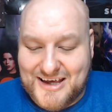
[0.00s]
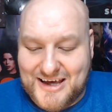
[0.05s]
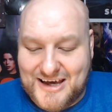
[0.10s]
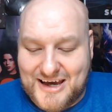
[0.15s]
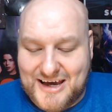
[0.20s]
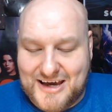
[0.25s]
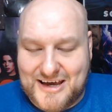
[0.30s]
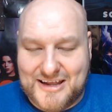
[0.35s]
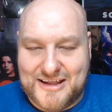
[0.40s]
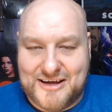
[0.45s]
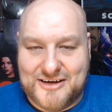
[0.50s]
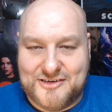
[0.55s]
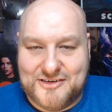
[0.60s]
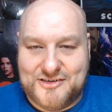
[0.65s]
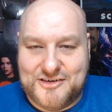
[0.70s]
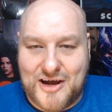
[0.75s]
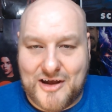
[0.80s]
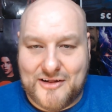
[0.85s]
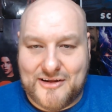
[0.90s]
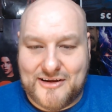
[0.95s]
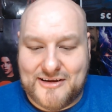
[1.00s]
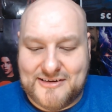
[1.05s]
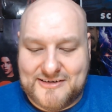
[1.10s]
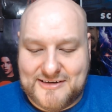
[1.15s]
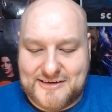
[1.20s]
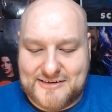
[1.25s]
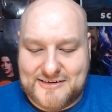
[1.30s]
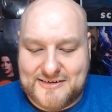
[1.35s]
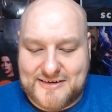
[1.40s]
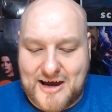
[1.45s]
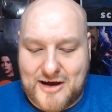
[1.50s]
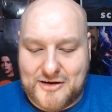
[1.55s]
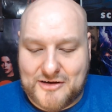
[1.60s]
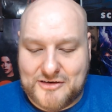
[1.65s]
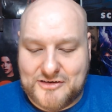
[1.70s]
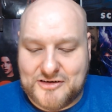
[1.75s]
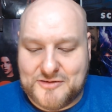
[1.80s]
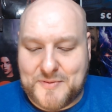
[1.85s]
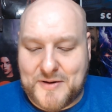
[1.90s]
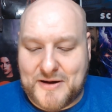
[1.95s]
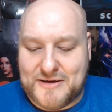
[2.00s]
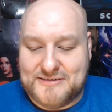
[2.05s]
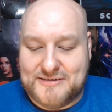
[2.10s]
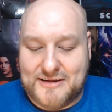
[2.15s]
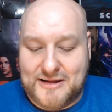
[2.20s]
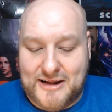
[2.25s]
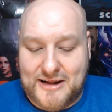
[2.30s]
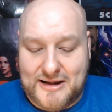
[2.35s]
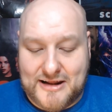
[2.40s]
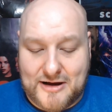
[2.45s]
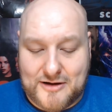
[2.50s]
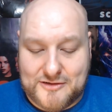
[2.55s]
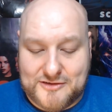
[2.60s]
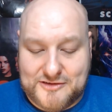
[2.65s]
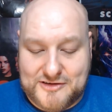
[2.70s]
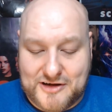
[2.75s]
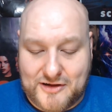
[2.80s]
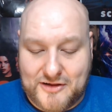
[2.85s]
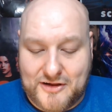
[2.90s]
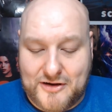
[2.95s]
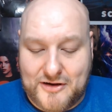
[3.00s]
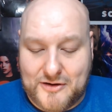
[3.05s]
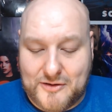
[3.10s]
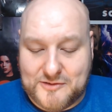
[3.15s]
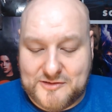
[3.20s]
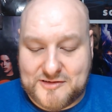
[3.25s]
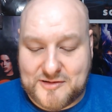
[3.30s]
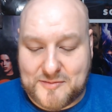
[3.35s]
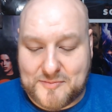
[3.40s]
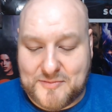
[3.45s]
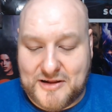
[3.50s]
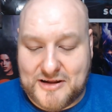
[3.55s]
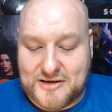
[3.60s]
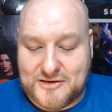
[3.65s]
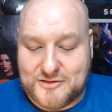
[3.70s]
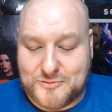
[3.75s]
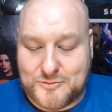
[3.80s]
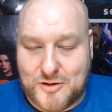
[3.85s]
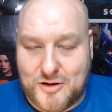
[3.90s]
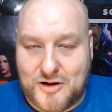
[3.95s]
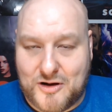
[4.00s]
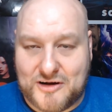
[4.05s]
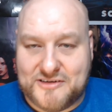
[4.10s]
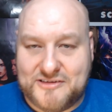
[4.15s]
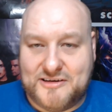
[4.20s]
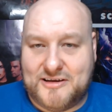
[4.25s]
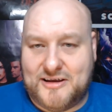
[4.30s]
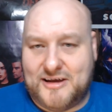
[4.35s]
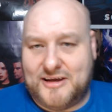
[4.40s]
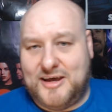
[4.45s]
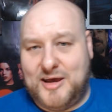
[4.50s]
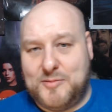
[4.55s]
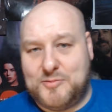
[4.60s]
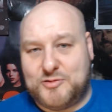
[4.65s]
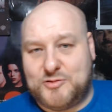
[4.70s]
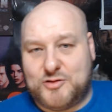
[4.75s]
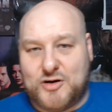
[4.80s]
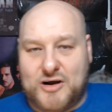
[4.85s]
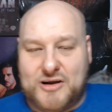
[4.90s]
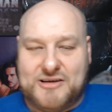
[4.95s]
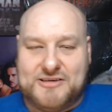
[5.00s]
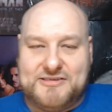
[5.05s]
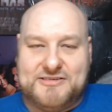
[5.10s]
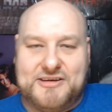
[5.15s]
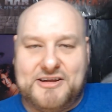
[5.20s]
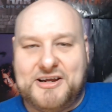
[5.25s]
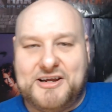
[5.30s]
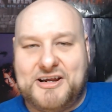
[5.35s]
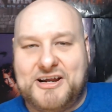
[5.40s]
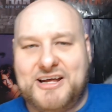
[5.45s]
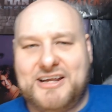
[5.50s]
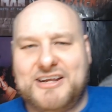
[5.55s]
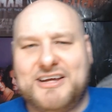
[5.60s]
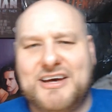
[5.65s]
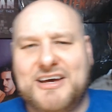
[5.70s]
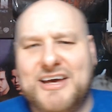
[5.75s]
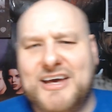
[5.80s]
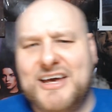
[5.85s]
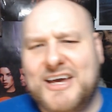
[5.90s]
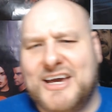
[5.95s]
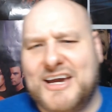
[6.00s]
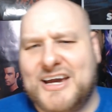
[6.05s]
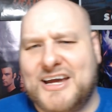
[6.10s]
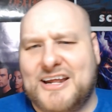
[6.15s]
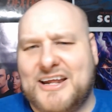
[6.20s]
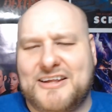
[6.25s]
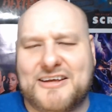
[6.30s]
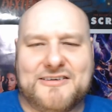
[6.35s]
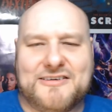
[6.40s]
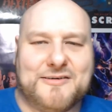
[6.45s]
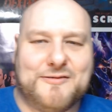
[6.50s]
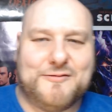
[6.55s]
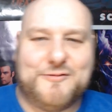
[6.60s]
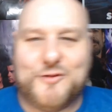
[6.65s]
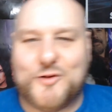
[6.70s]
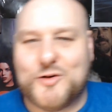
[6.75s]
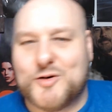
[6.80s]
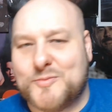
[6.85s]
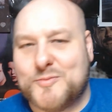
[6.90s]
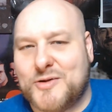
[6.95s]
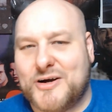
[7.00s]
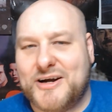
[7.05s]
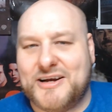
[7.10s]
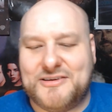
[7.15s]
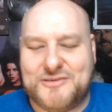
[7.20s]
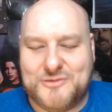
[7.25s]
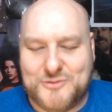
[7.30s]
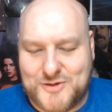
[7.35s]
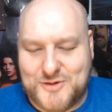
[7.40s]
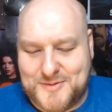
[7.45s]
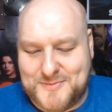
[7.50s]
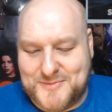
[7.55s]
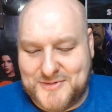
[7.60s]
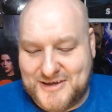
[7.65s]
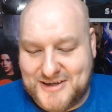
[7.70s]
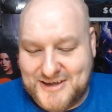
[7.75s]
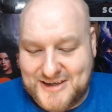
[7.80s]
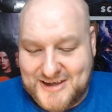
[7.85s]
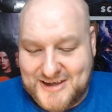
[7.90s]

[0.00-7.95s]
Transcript: and then Sheldon sits down and just by sitting down Sheldon knows something is wrong cuz he like keeps trying to sit in it and it doesn't form right to him